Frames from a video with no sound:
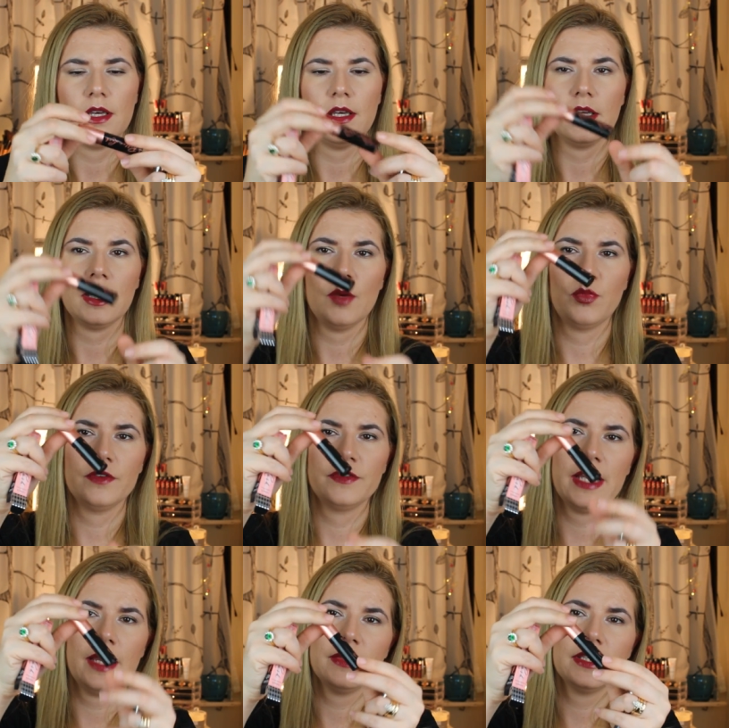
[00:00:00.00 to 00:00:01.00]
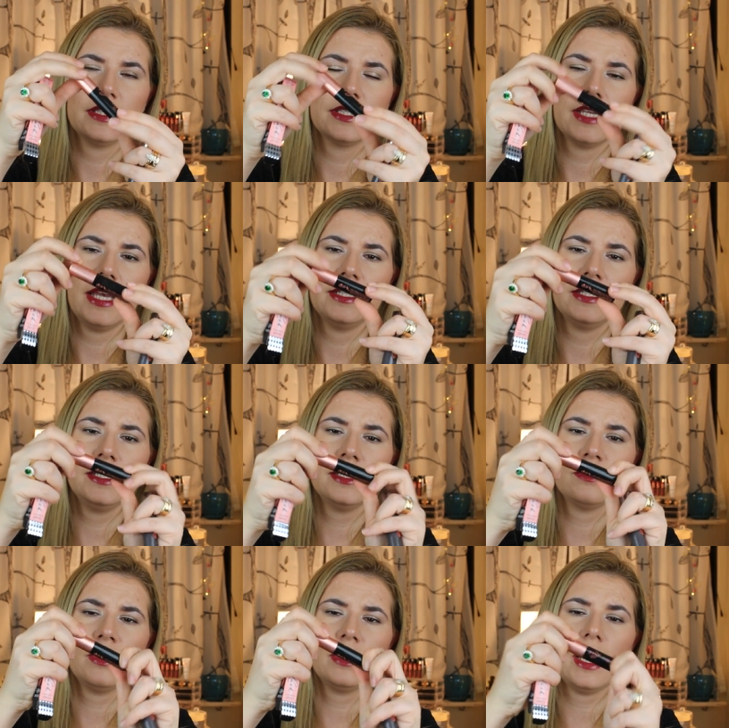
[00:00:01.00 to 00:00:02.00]
a couple of times and
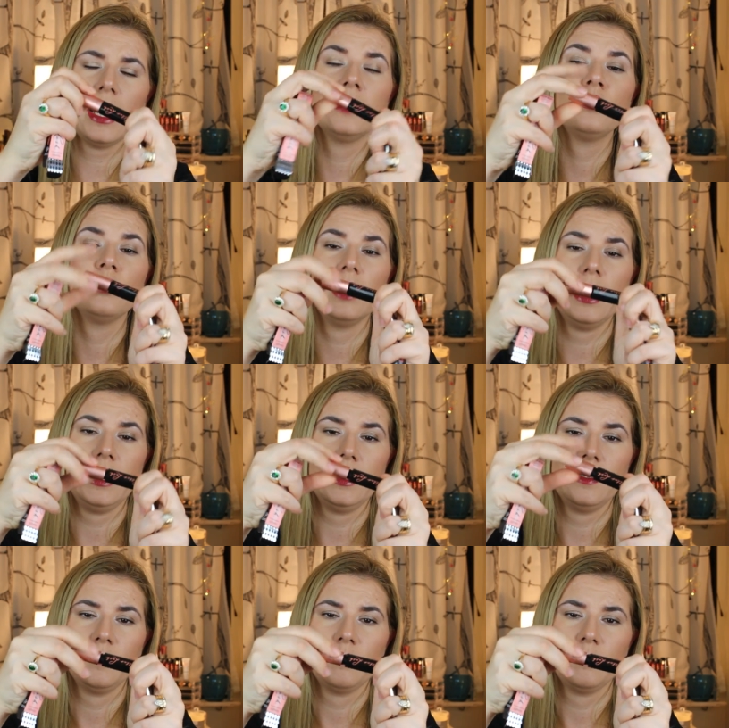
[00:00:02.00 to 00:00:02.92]
this one I do like